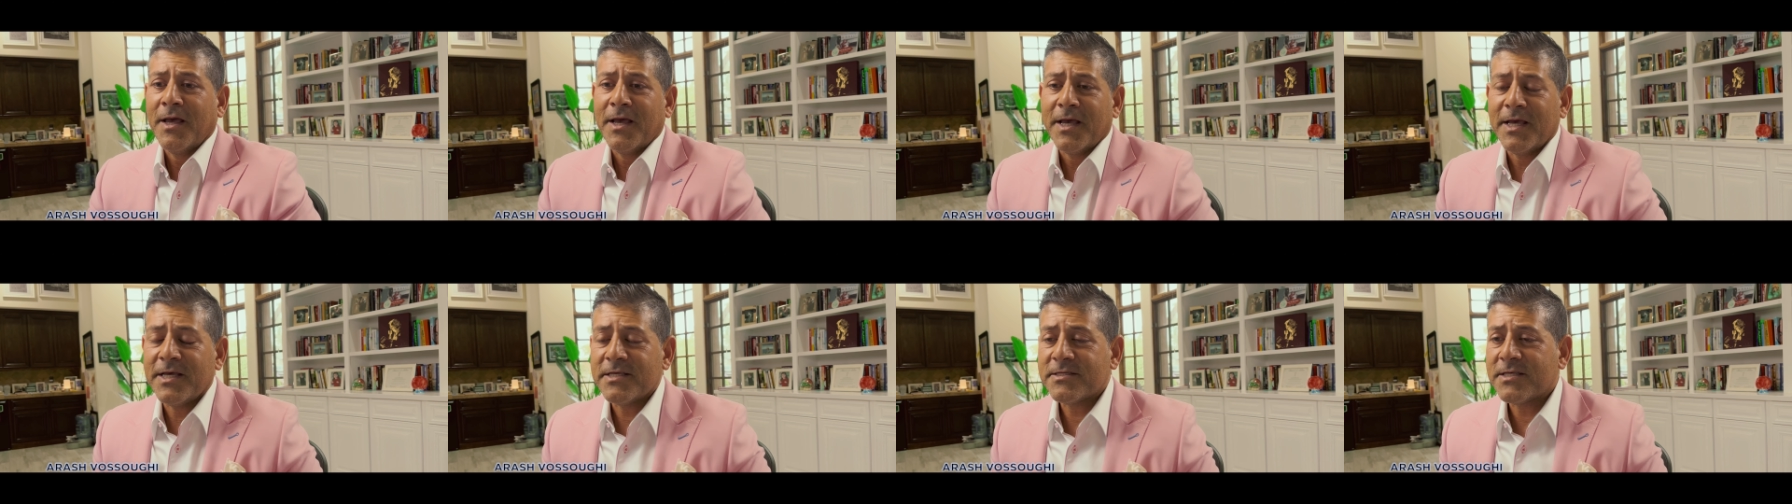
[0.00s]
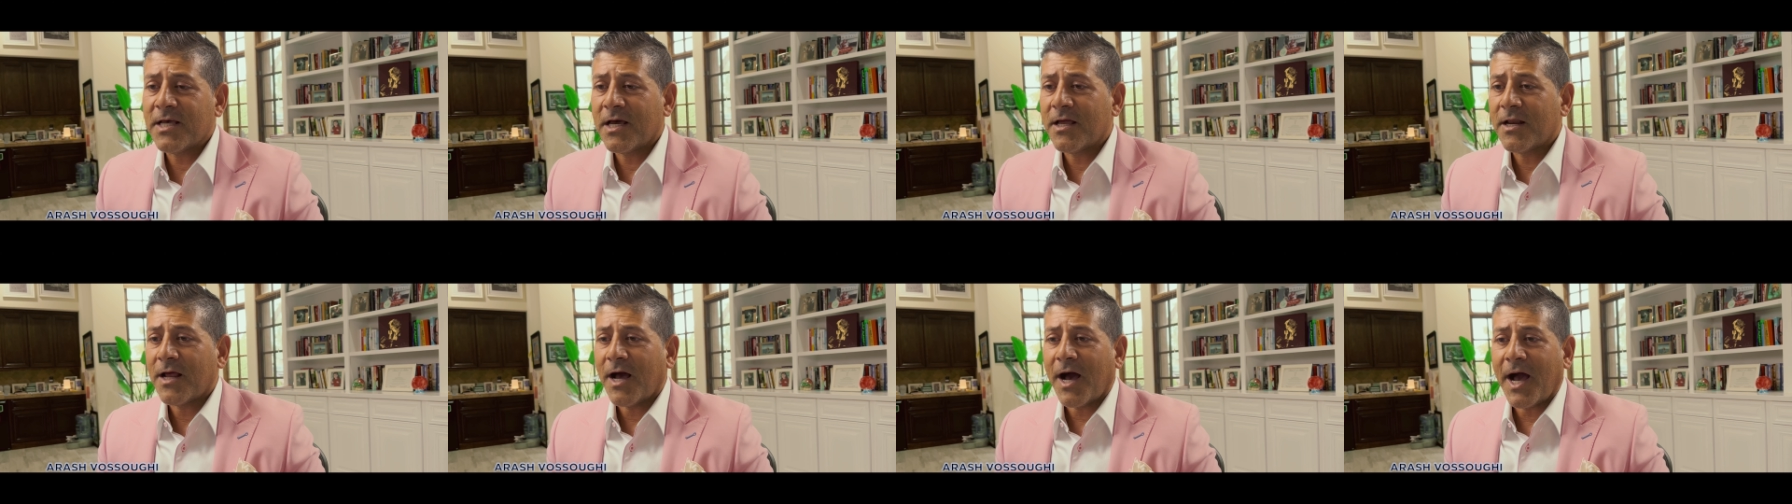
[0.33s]
He
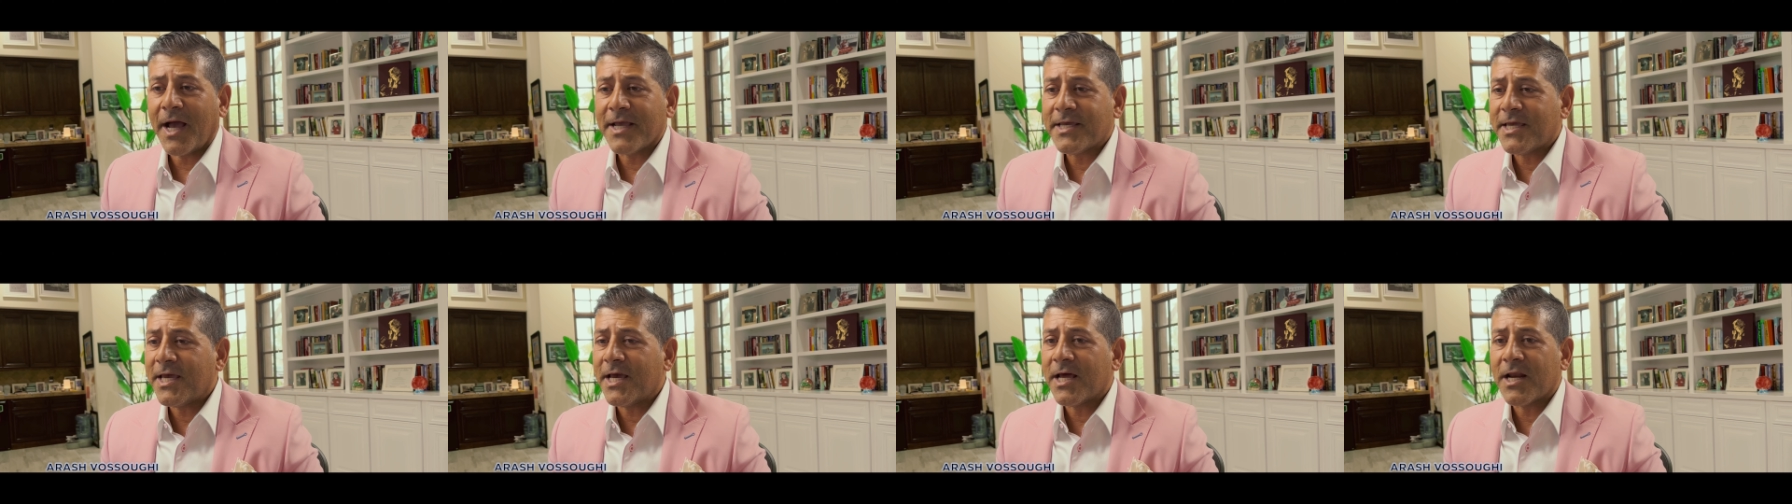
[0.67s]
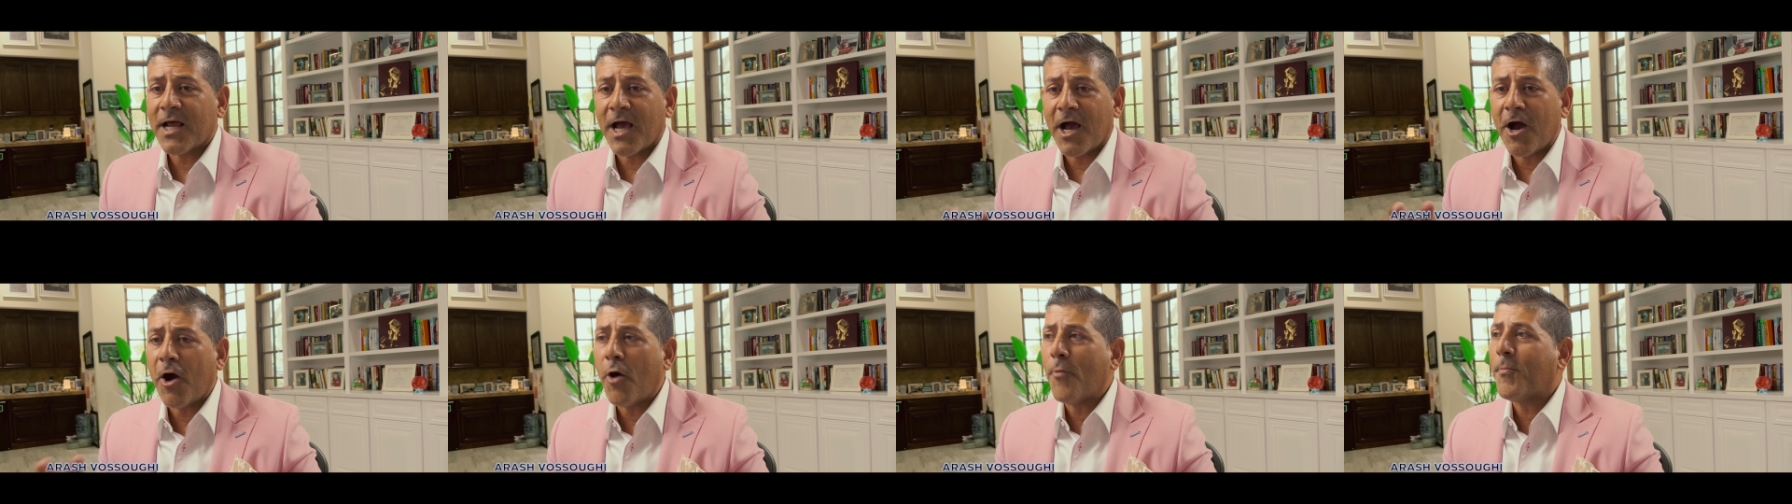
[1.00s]
said, I can't
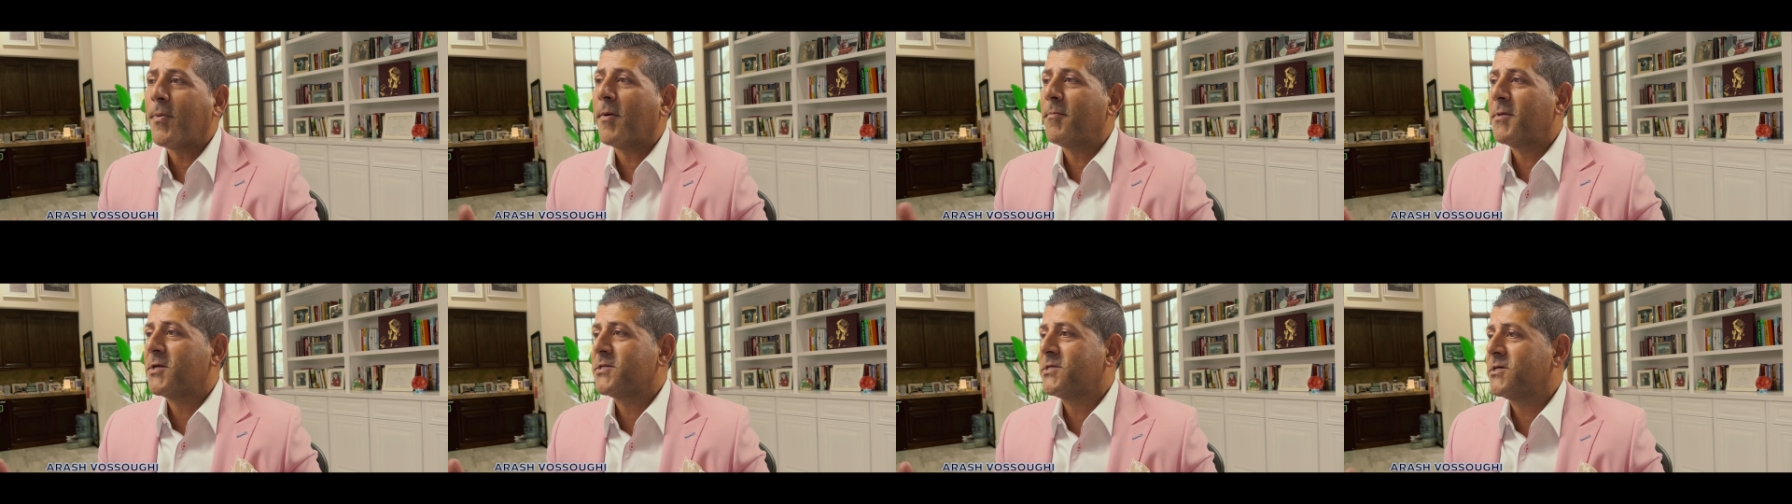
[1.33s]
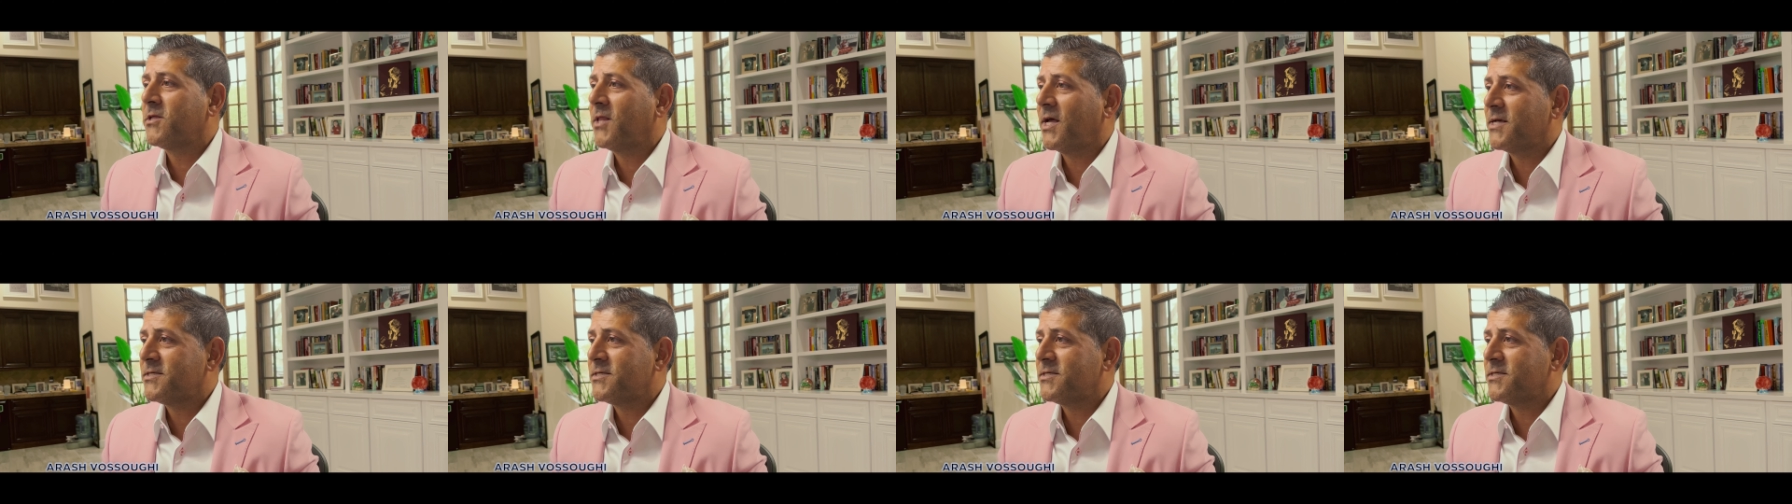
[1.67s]
help them until